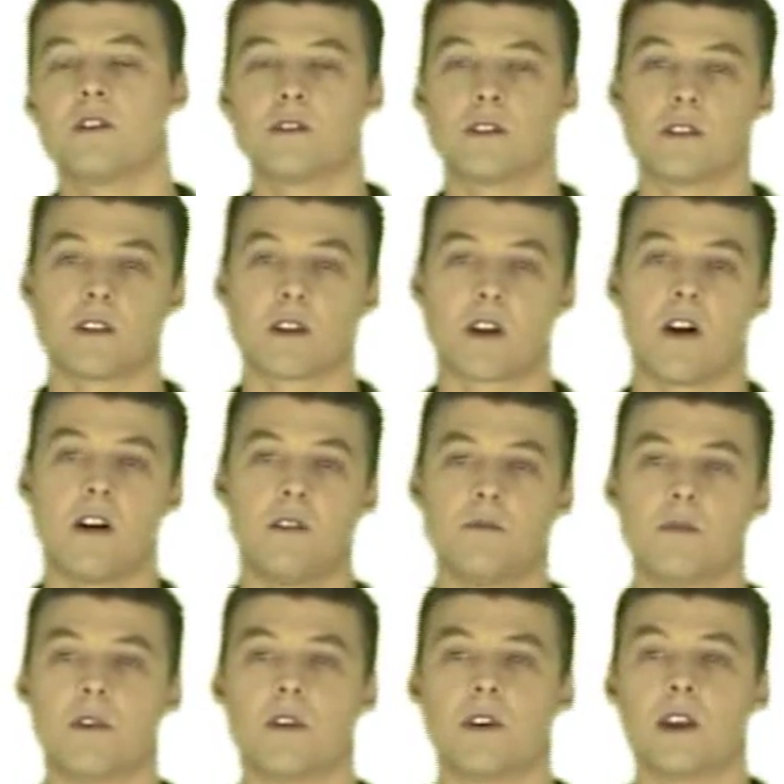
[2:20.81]
during the
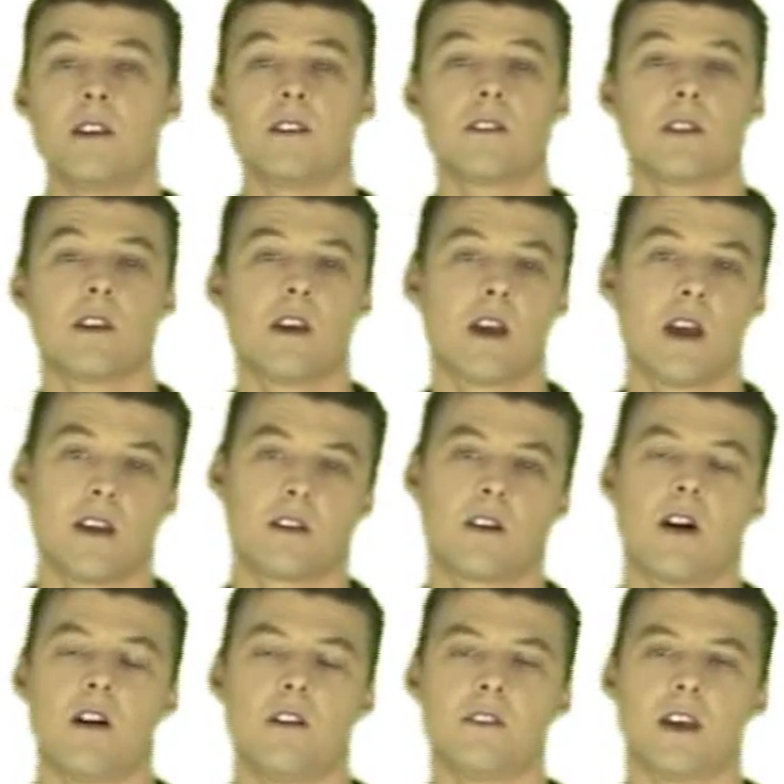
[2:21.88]
cold mornings and
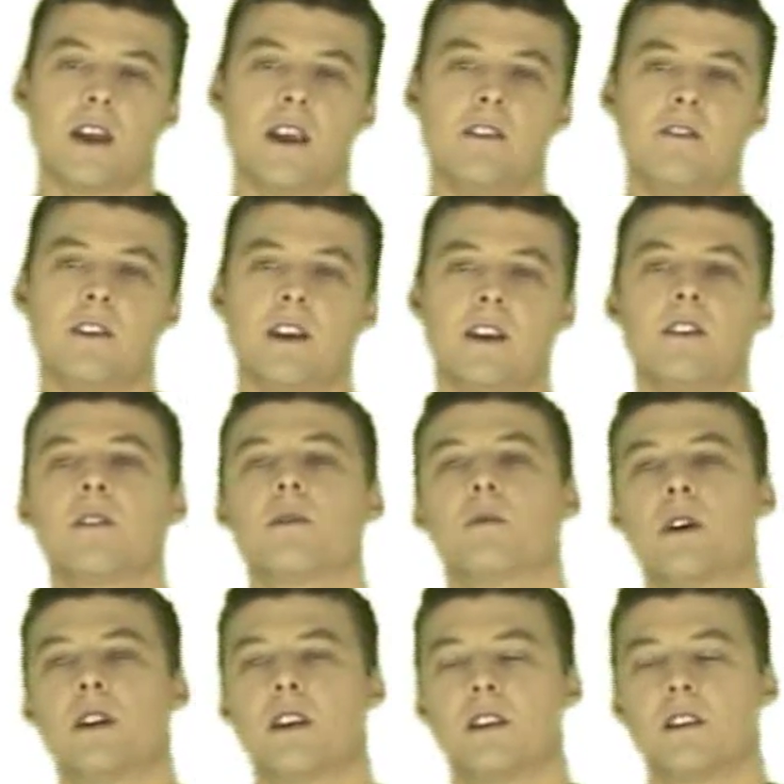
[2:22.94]
cold evenings
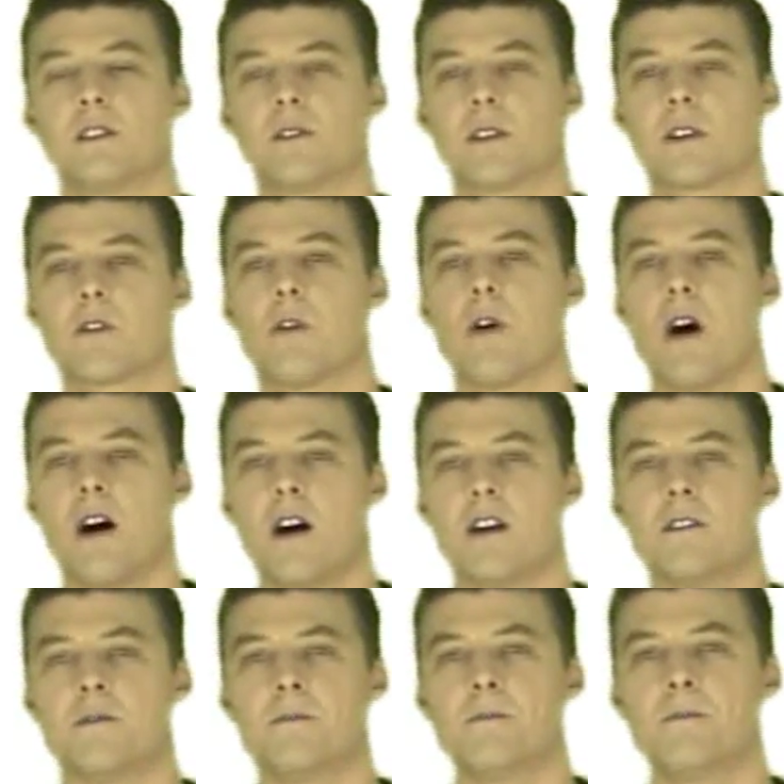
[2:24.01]
when it is
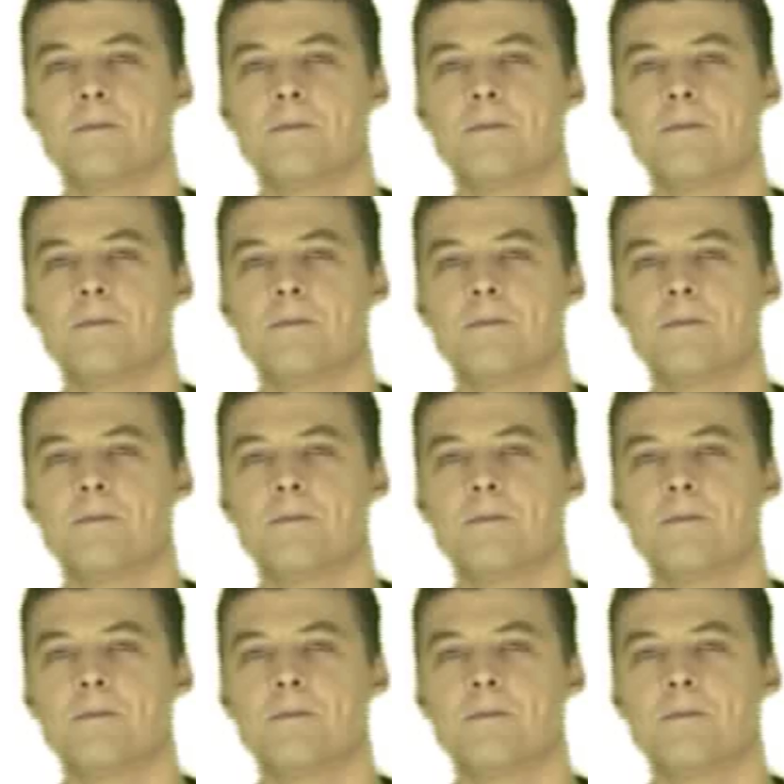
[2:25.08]
required.